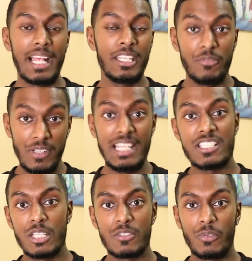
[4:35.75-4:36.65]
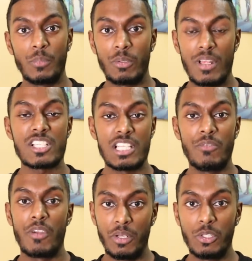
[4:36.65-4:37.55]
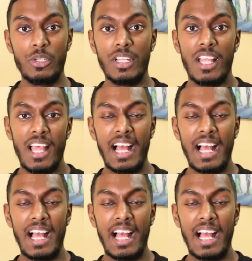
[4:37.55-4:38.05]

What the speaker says: And the villains in this film, they were actually very good,